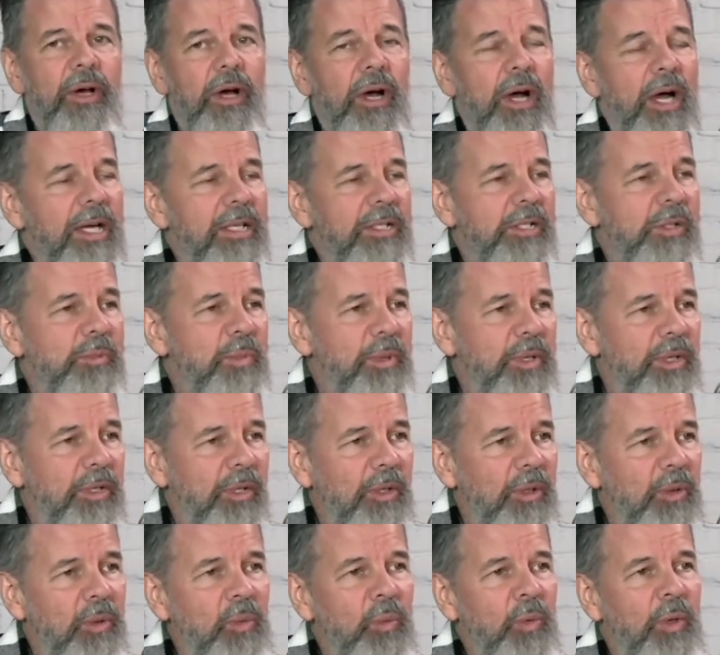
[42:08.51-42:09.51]
the
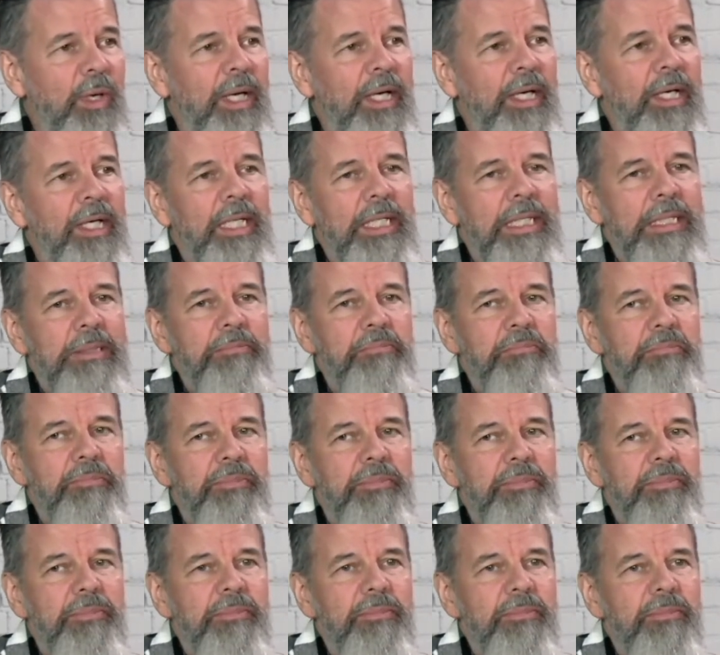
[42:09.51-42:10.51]
hospital,
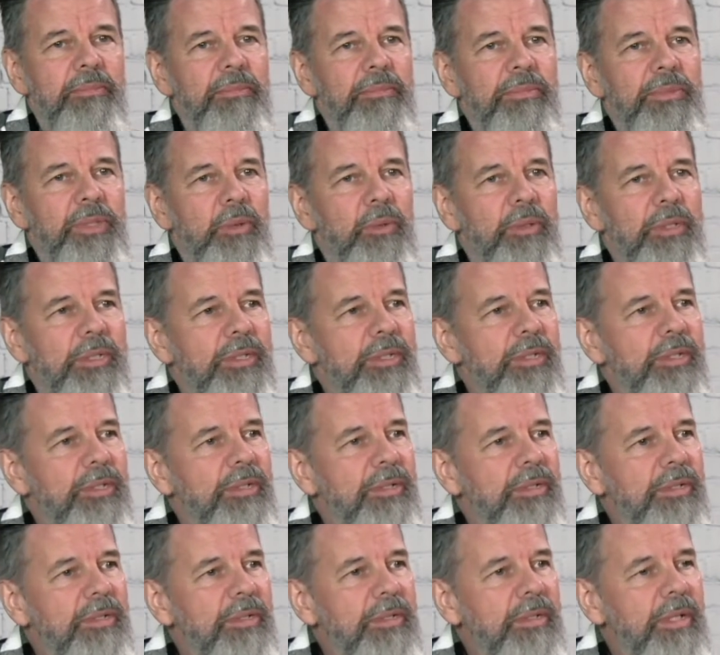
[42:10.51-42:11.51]
where there
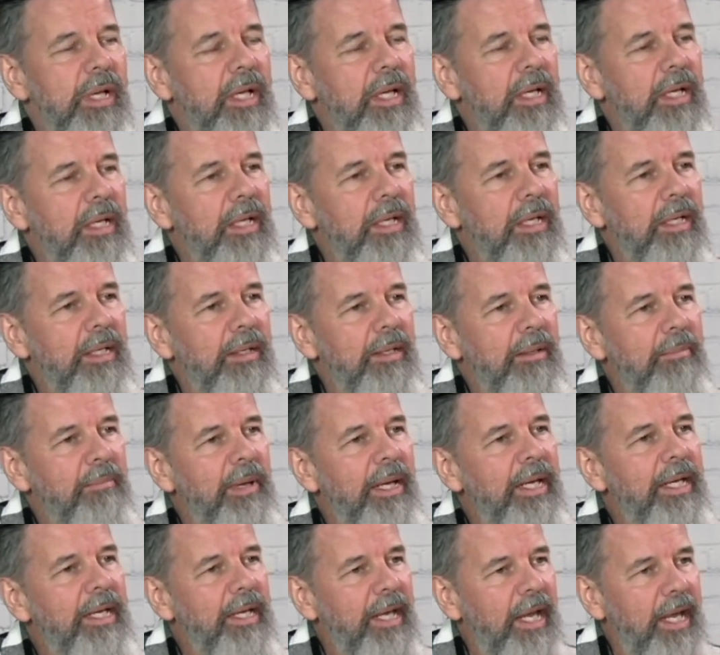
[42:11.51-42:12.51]
was,
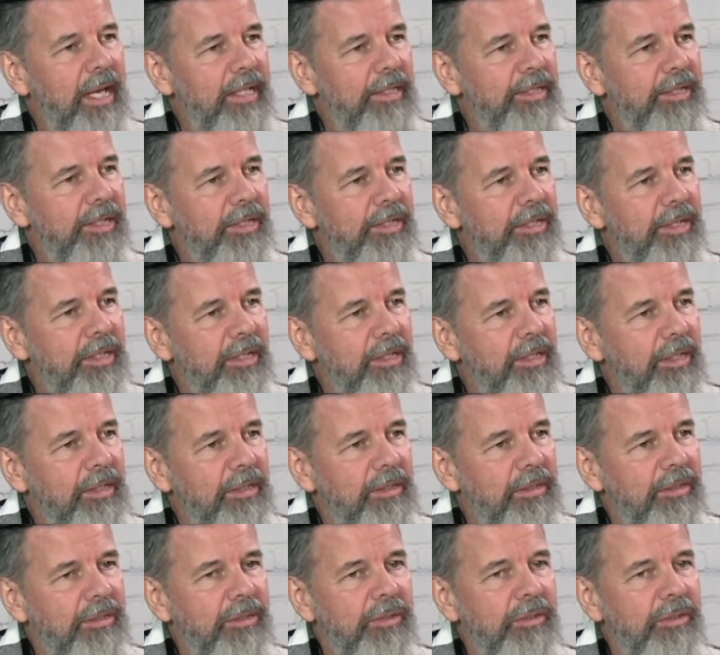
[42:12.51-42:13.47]
in many cases, a